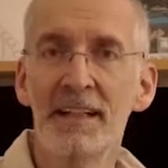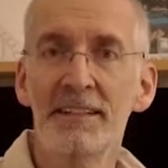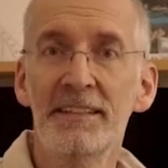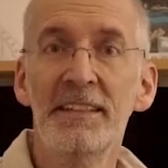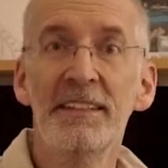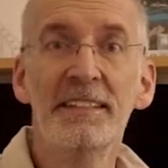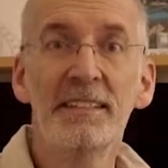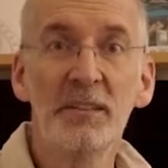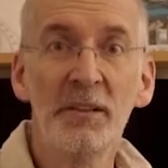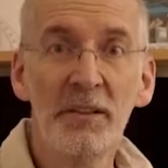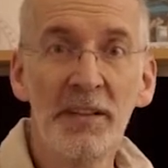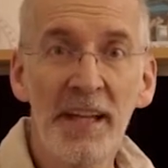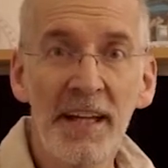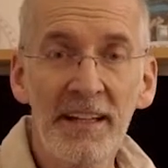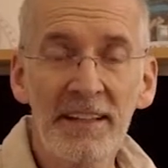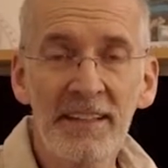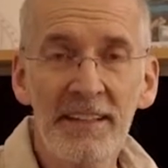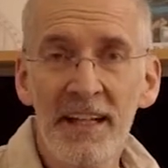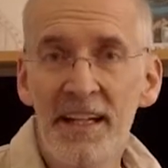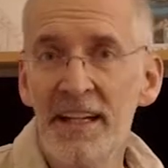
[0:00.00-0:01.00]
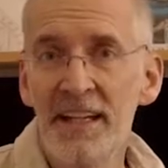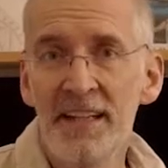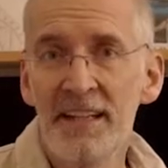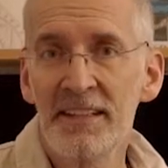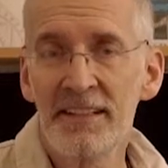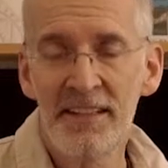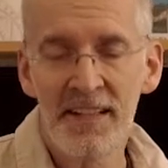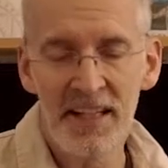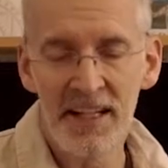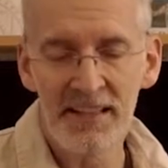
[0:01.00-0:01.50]
disconnect
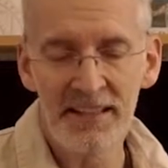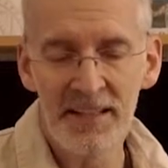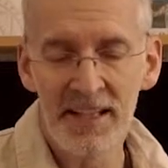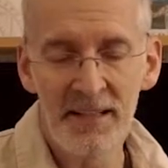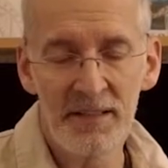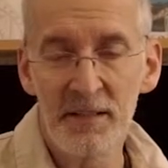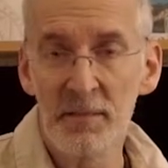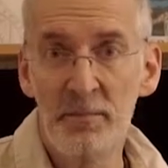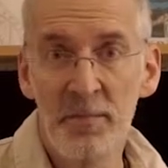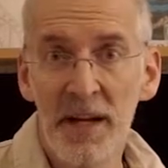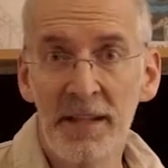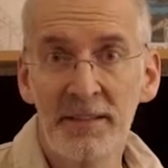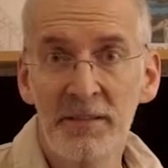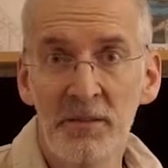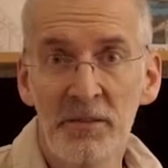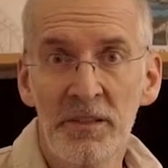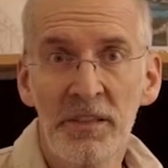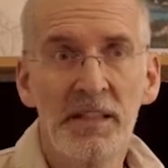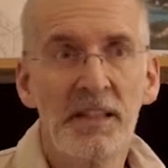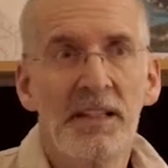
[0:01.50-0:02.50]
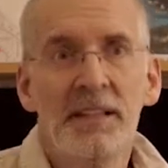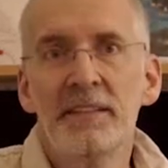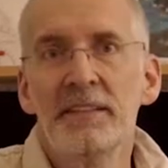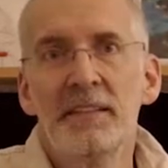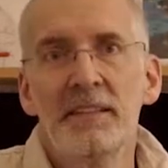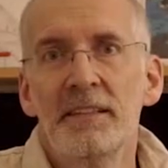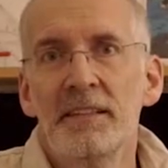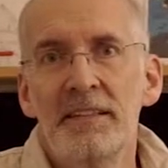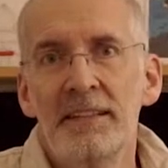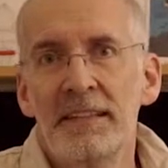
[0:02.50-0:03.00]
the battery, and
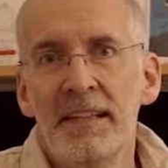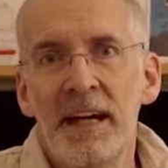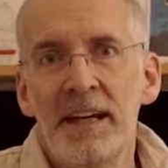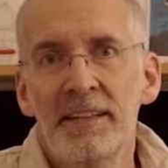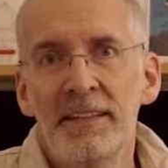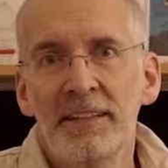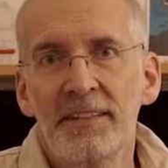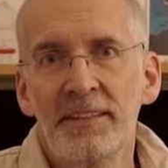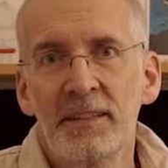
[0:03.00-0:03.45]
the slider